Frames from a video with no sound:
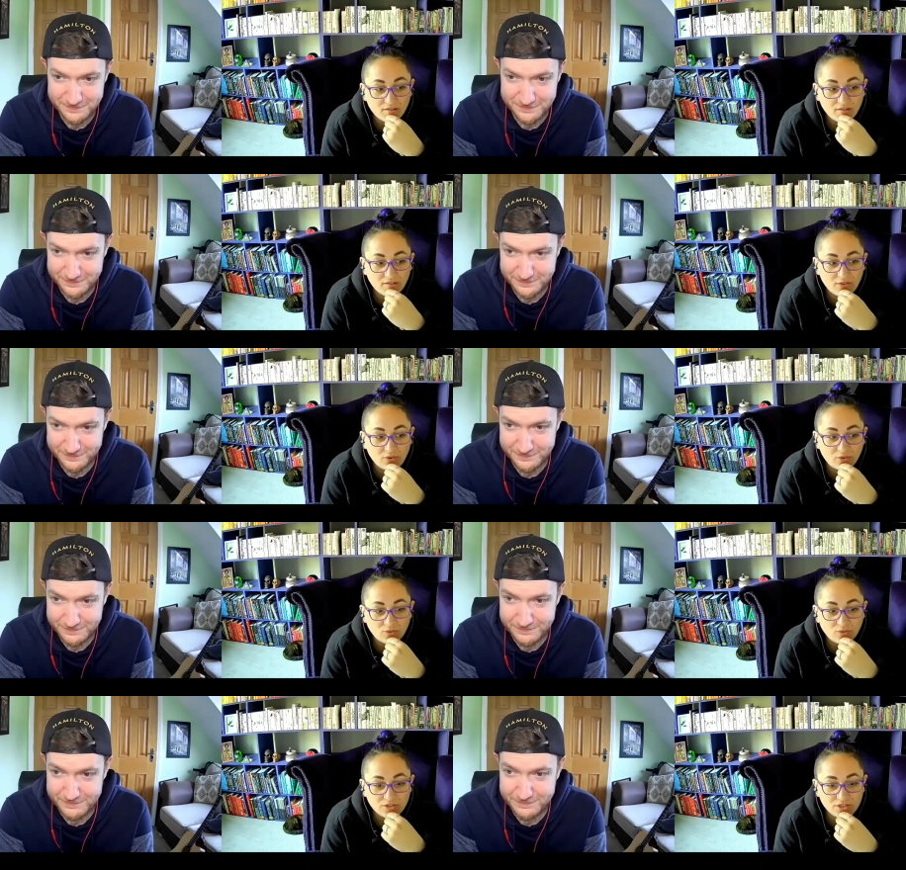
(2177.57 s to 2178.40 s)

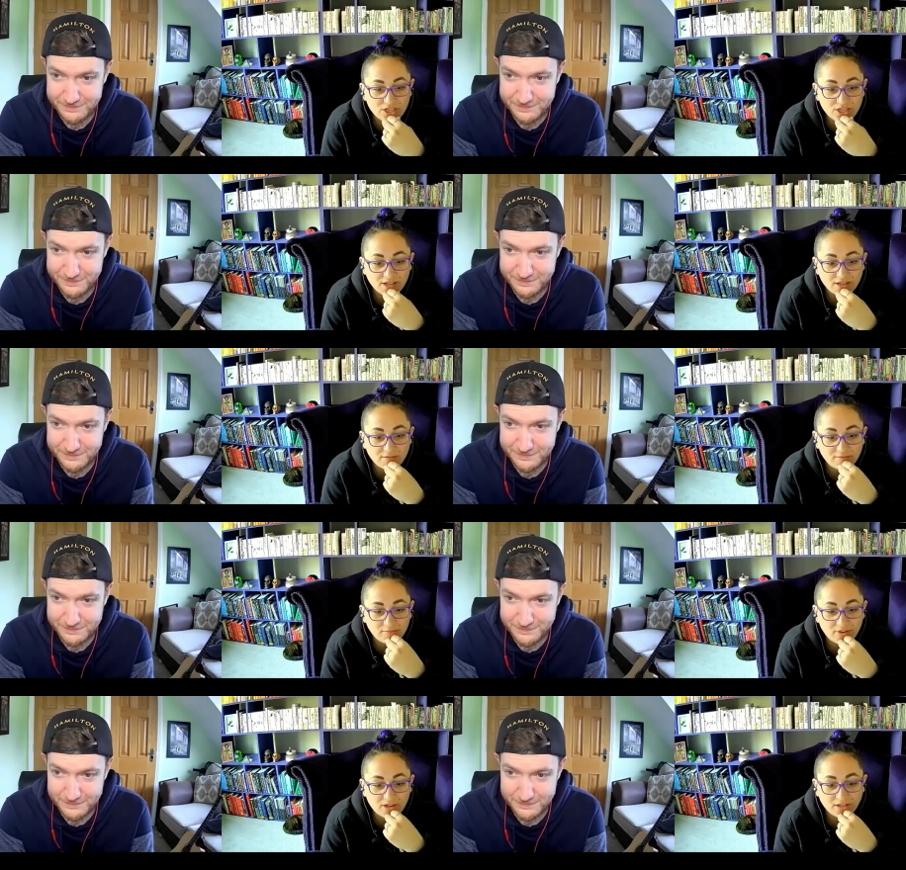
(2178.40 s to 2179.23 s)

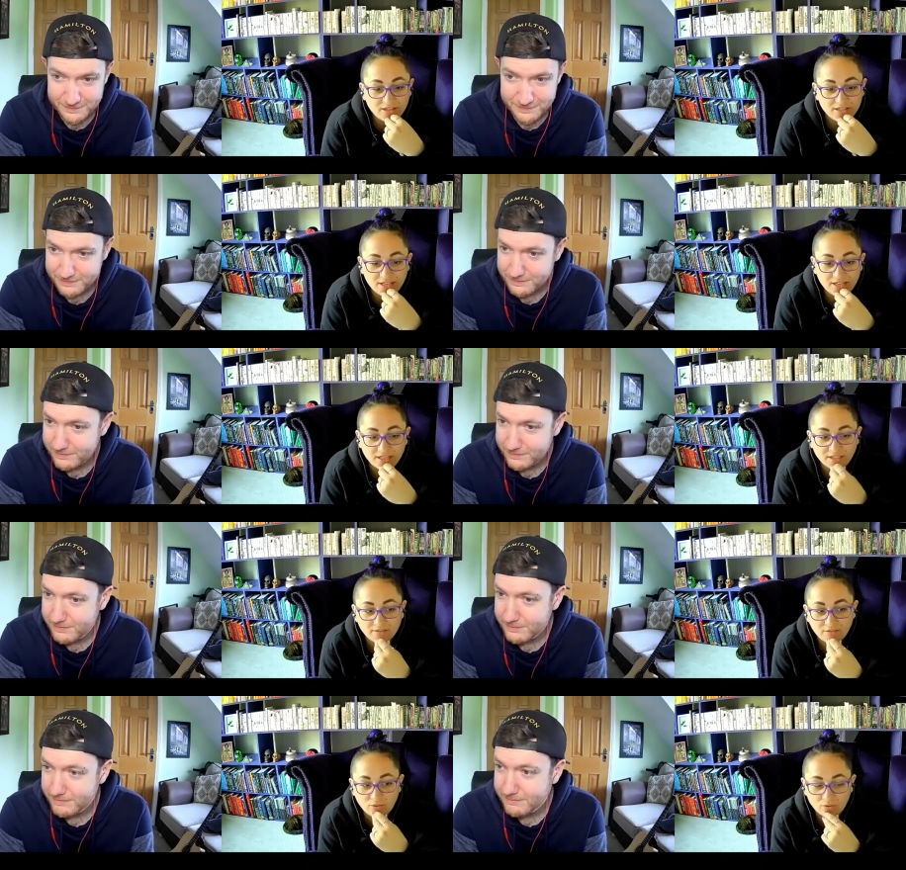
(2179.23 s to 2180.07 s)
Speaker 1: launching
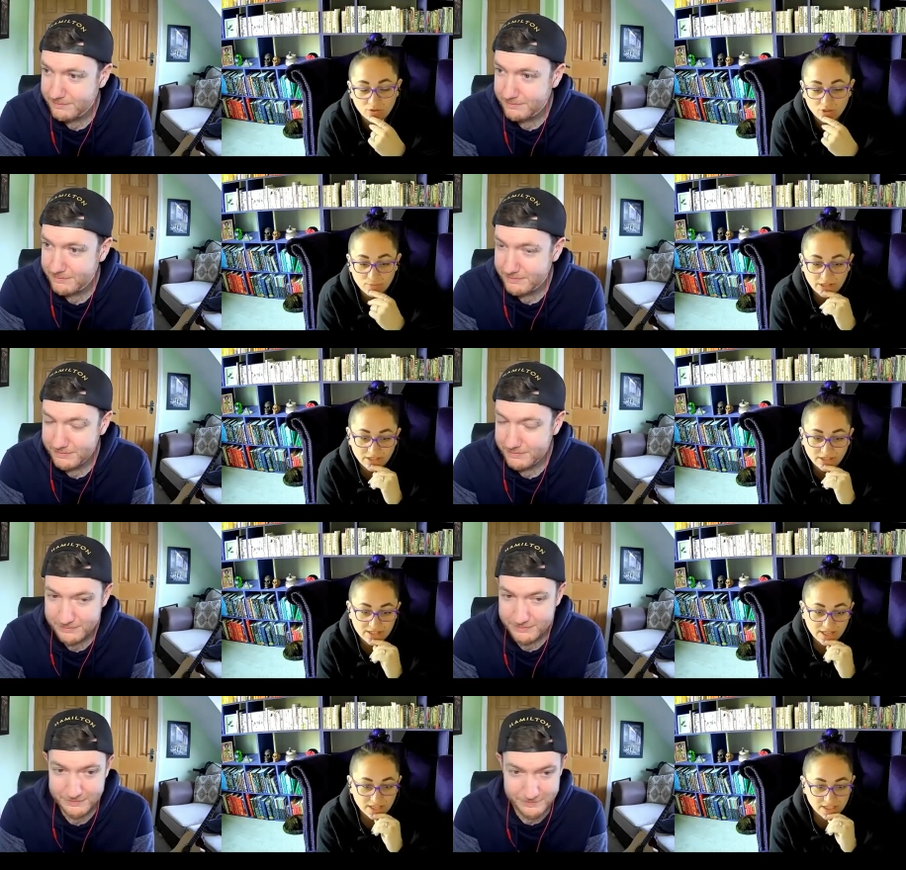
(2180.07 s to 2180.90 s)
marketing, launch
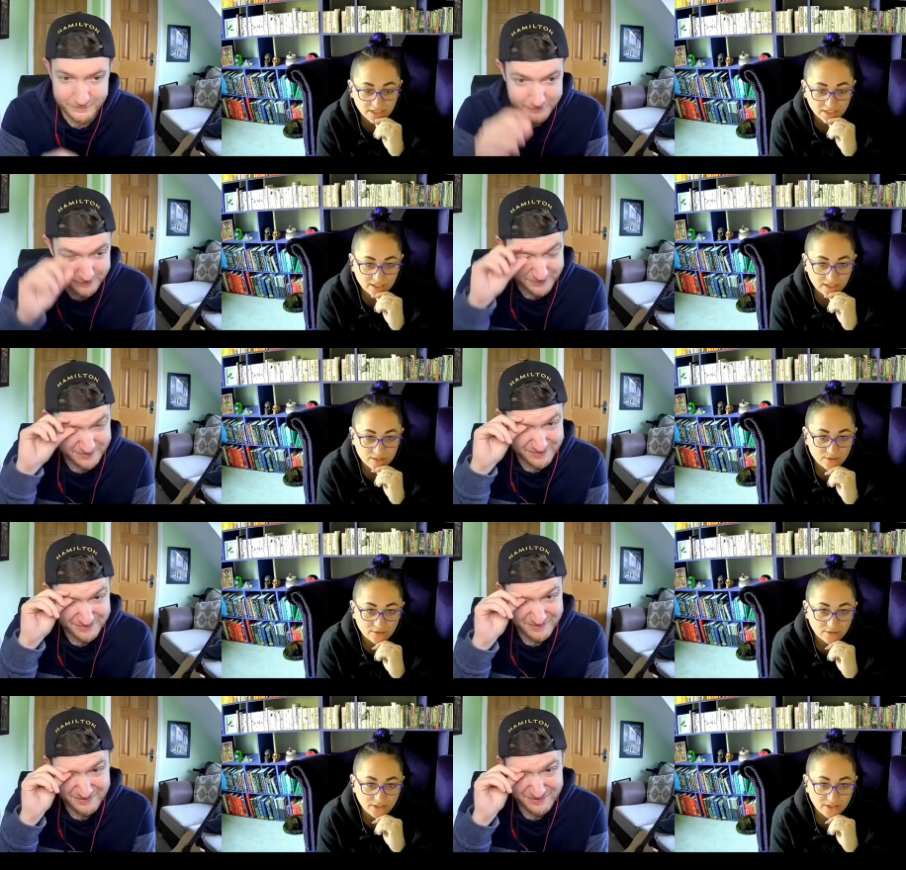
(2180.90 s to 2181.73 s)
marketing. That's
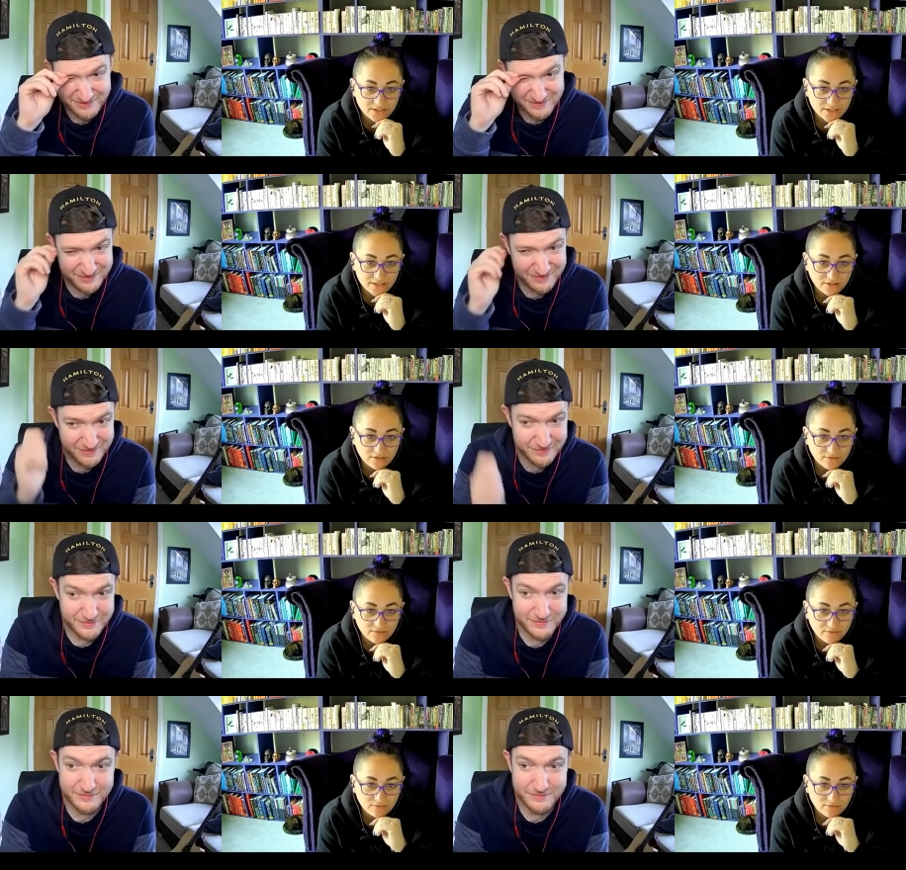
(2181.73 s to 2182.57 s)
what I'm going to
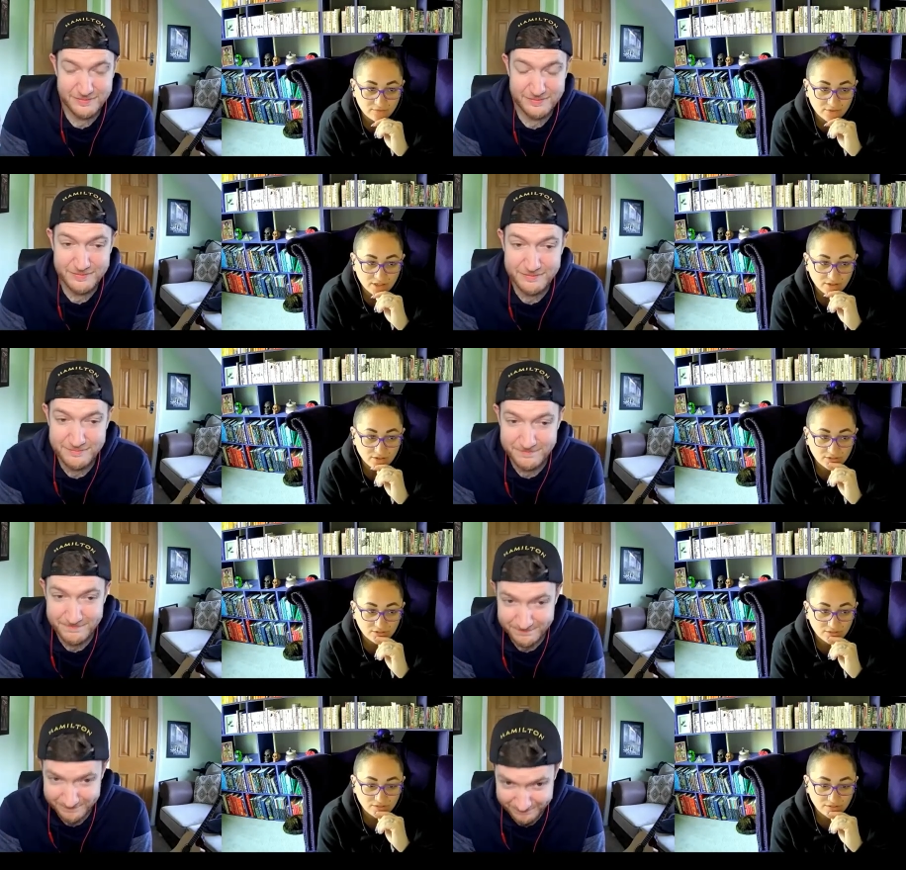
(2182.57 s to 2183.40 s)
work
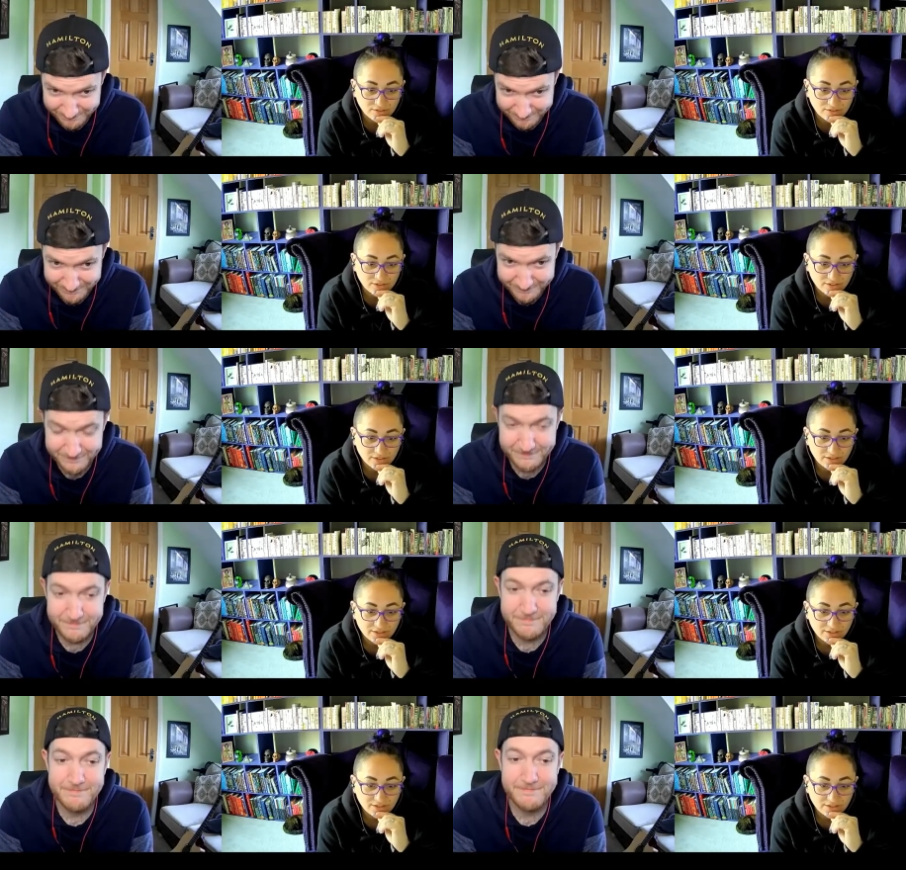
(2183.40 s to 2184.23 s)
on.
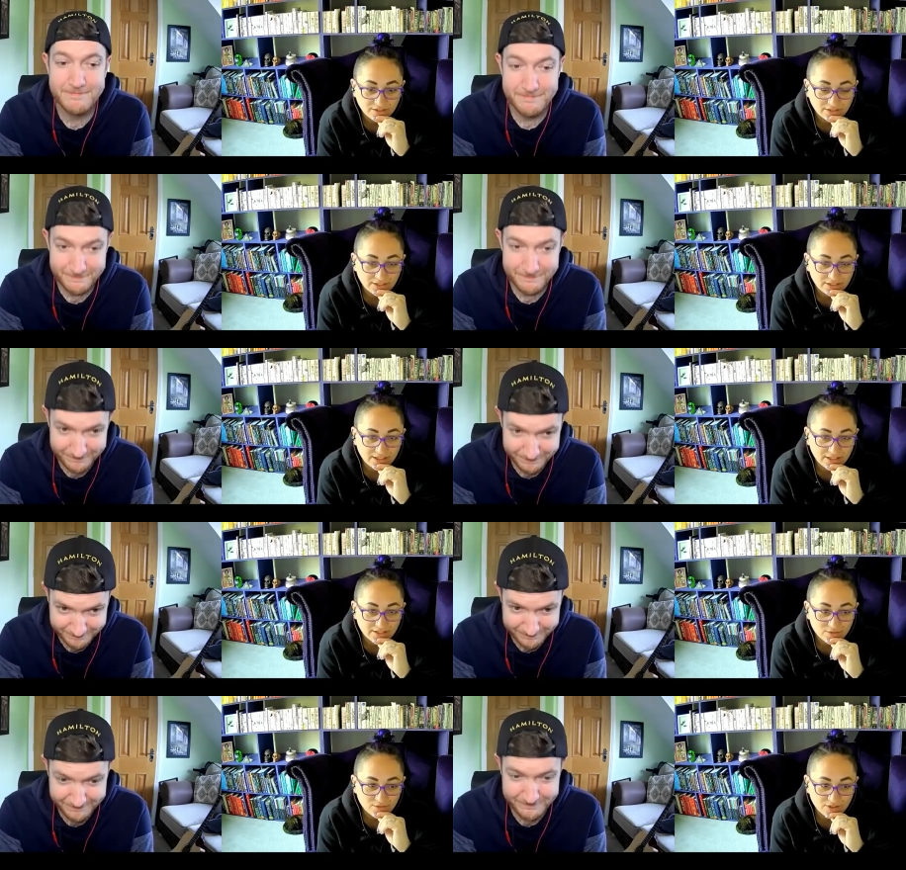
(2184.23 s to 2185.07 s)
And
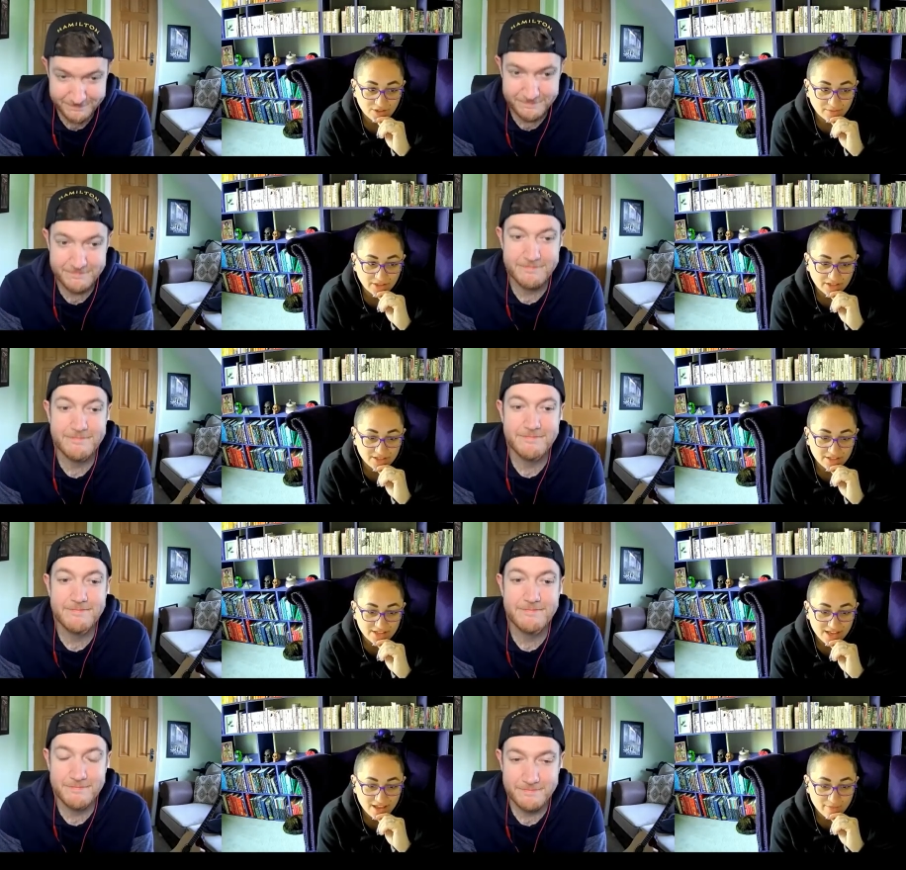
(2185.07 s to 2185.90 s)
that's all I'm going to
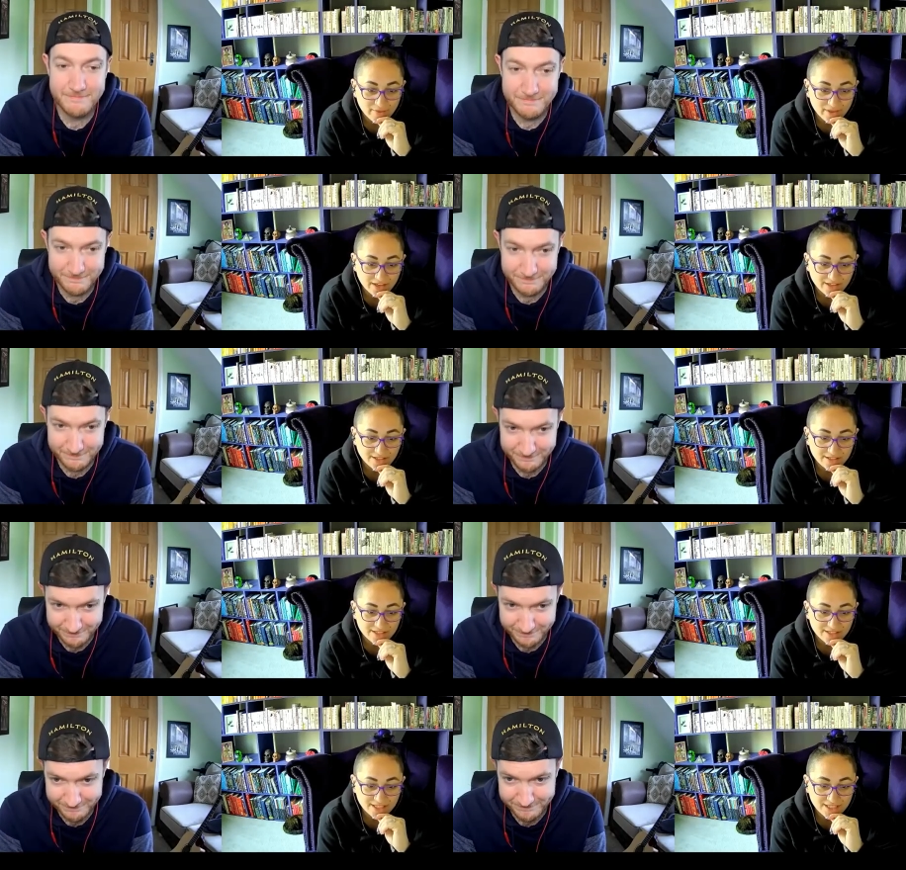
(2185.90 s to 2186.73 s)
say
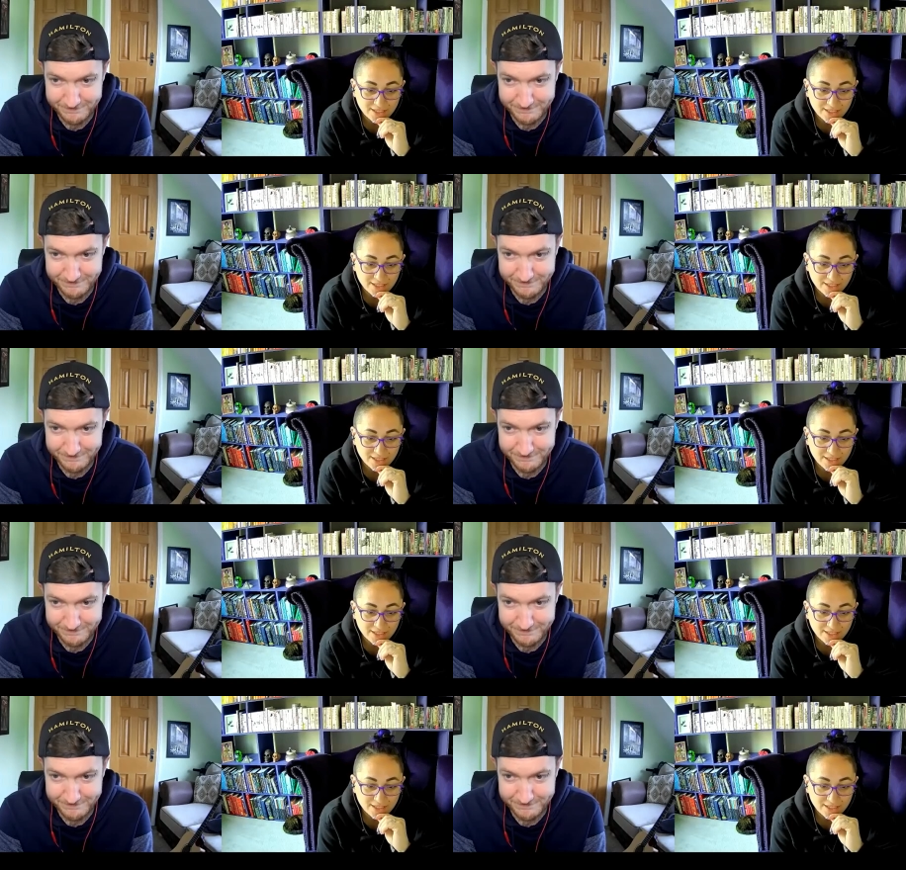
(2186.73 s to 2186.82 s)
because